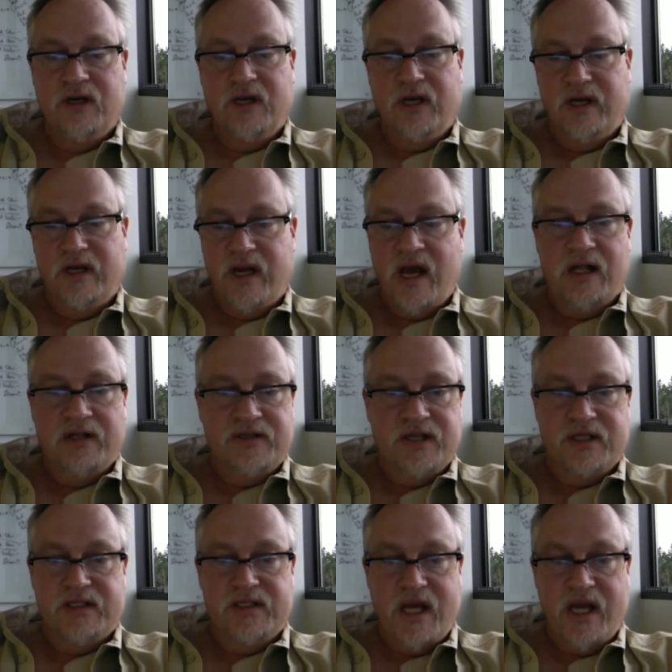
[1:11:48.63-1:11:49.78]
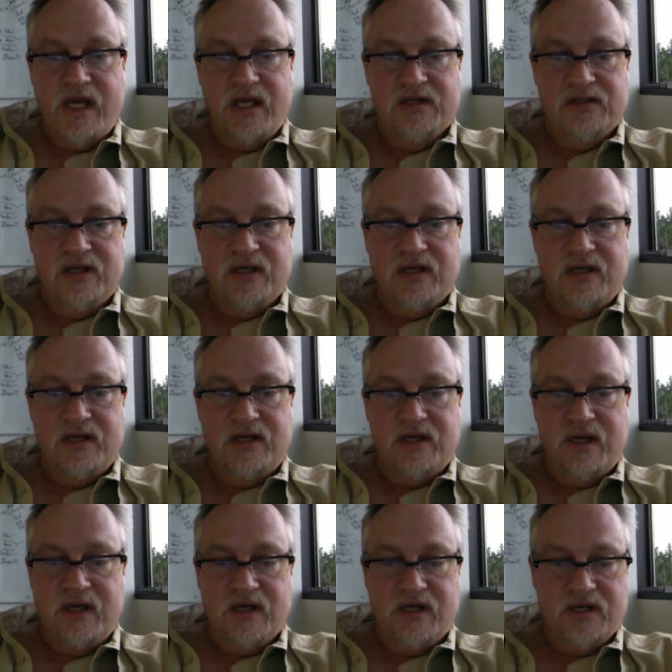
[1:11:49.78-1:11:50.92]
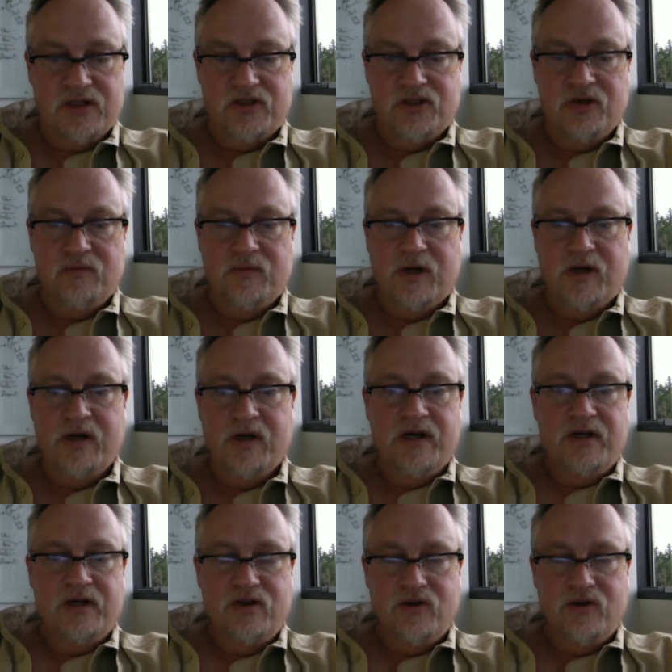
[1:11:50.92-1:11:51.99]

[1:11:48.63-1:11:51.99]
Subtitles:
and Al Dente as a consumer, you